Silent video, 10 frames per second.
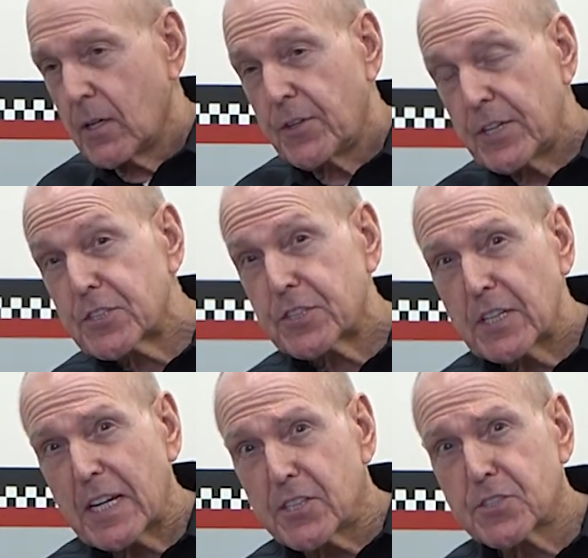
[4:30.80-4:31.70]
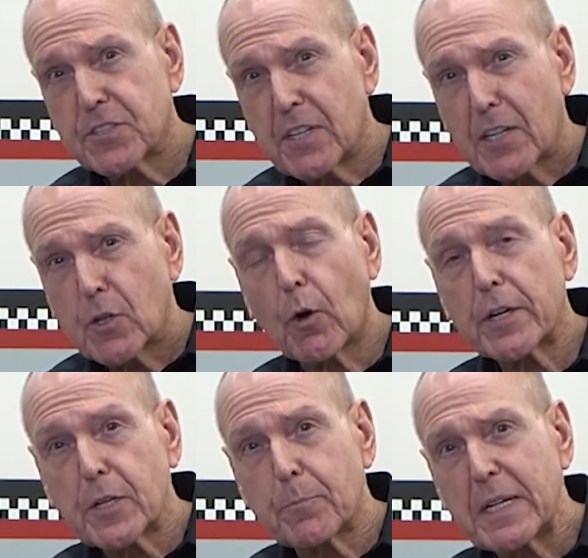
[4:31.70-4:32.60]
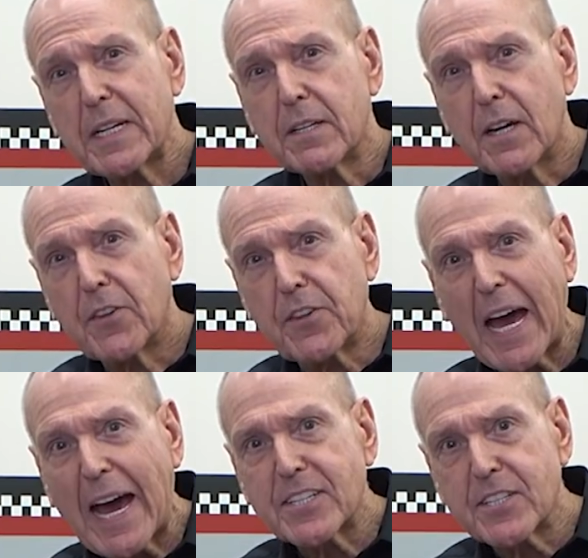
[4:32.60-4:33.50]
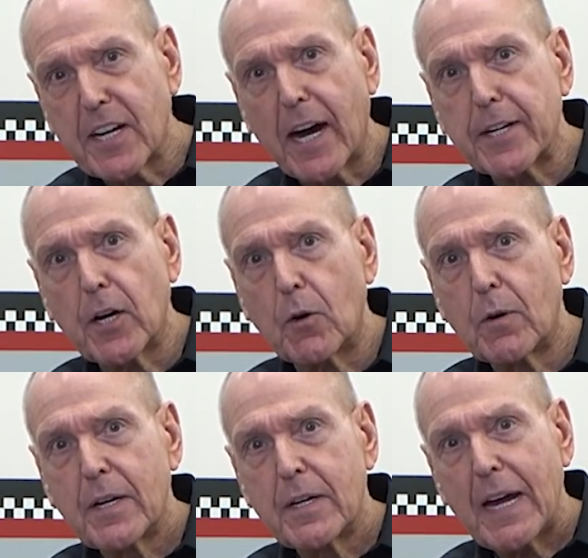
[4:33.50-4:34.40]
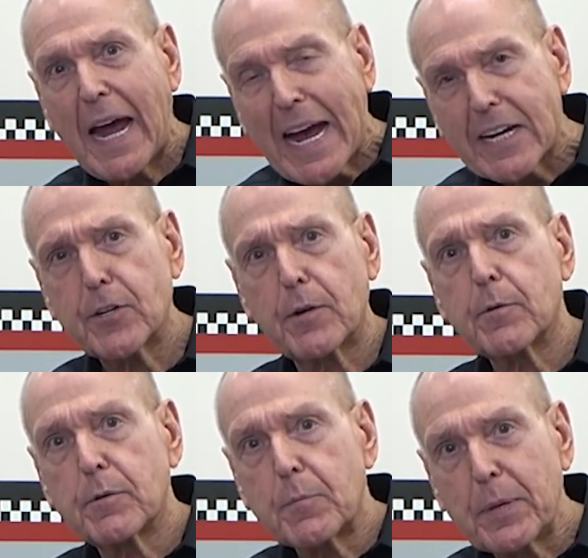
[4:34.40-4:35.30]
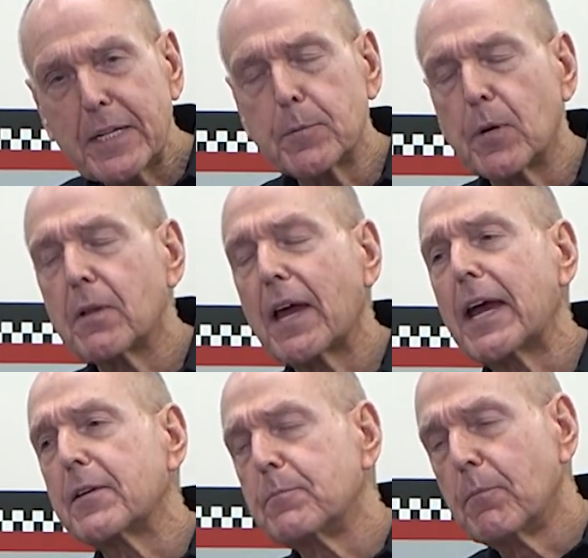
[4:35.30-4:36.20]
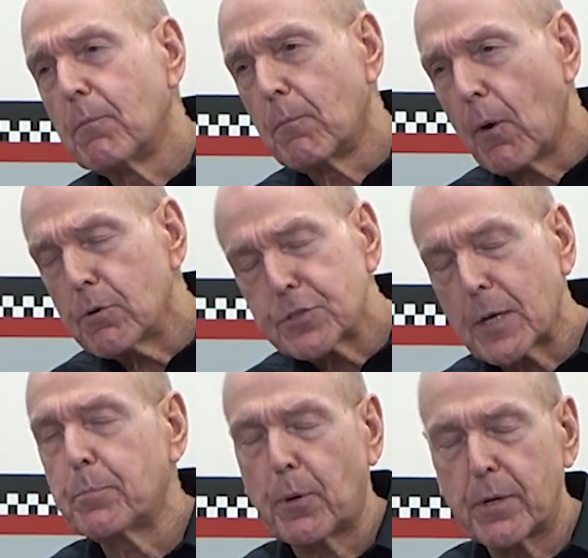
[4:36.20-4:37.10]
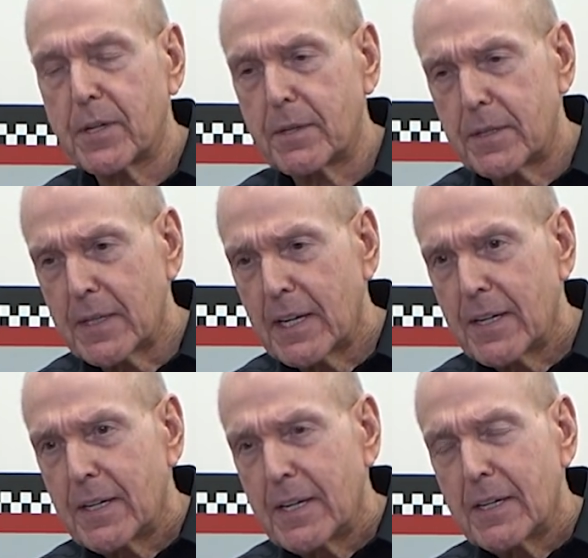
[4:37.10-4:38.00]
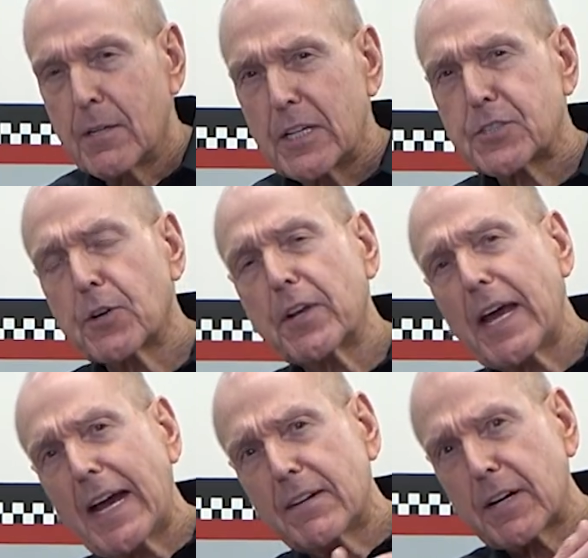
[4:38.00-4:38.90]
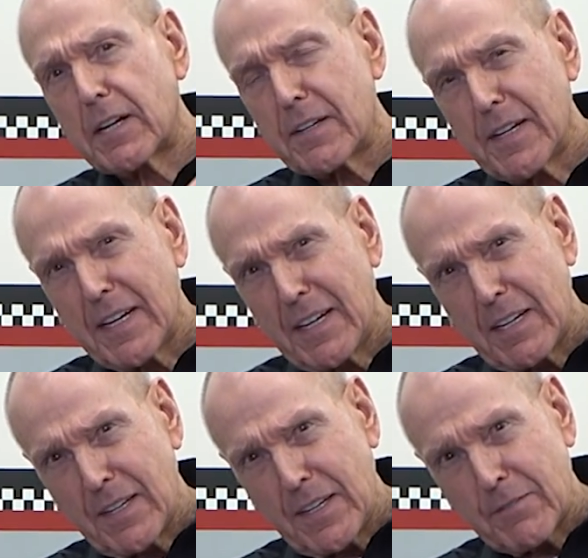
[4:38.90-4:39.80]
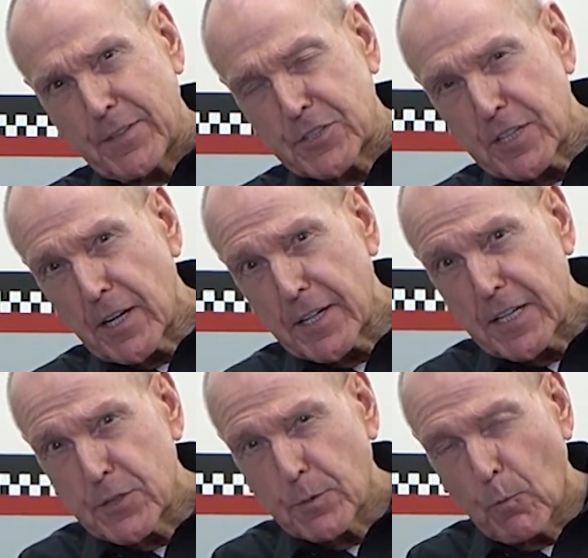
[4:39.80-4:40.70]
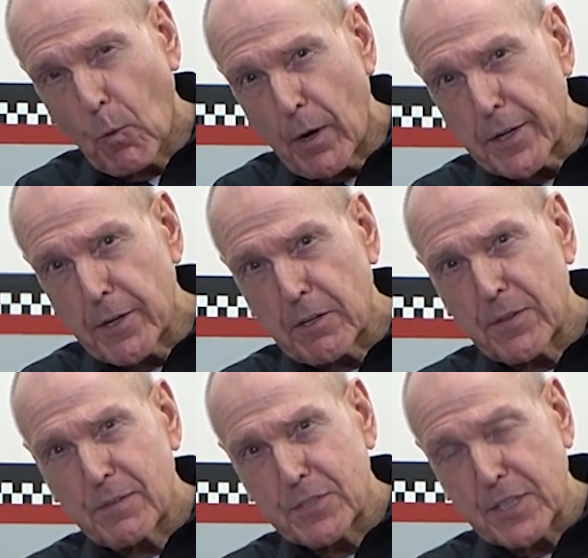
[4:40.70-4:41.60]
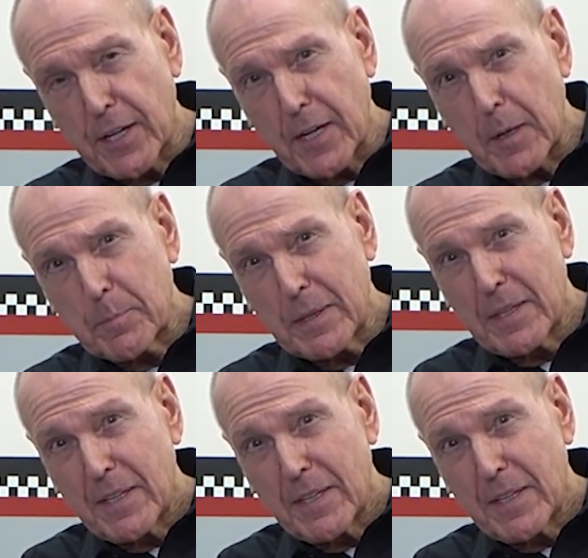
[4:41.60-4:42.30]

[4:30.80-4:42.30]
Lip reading: This is going to be that dyno. Accurate, repeatable, and most important, it's going to have a facilities water setup